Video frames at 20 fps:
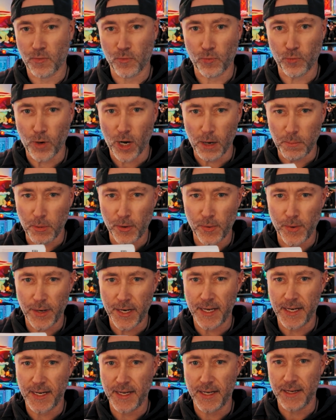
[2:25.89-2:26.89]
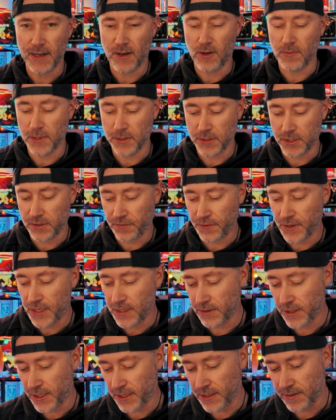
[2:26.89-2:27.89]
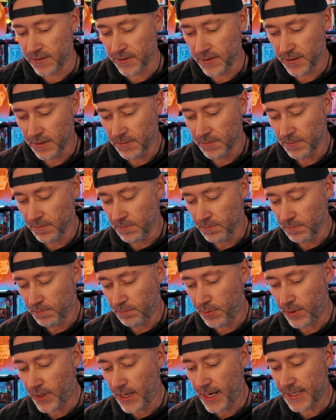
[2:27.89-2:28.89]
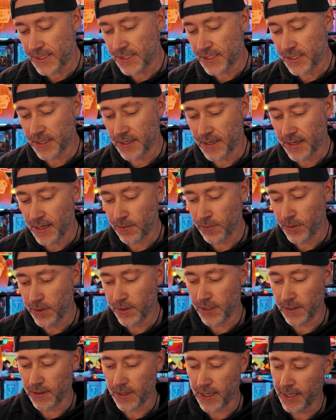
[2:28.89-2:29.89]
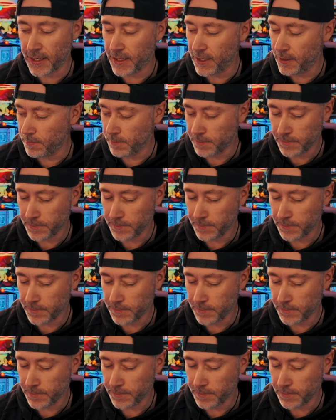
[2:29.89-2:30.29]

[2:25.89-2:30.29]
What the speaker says: rubbery, almost feeling plastic. I really like it.